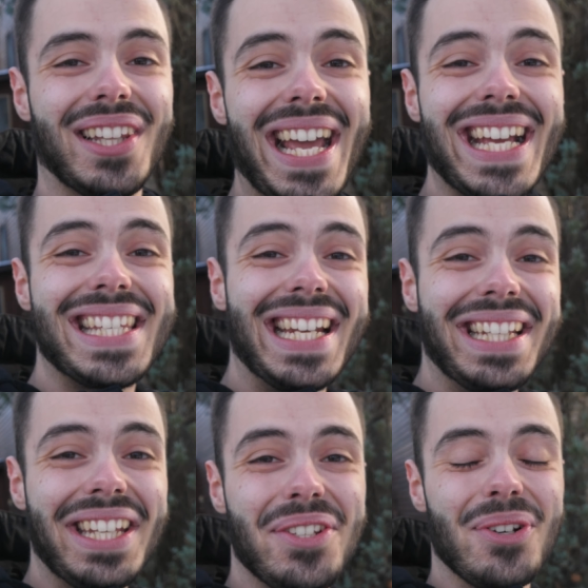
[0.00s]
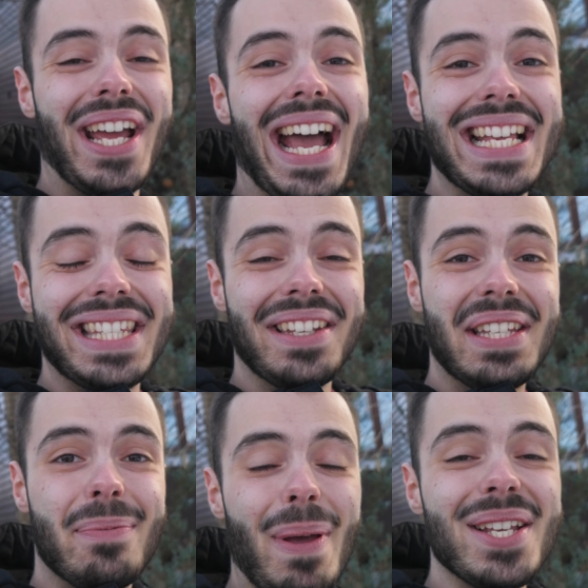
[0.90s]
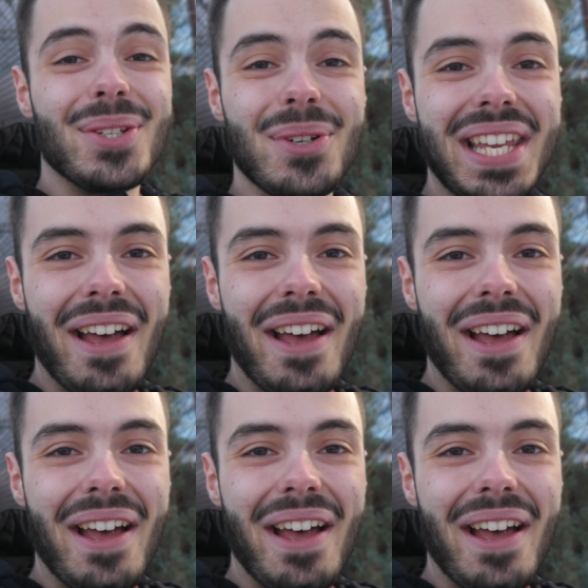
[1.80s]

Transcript: like I said in the intro guys, the spacers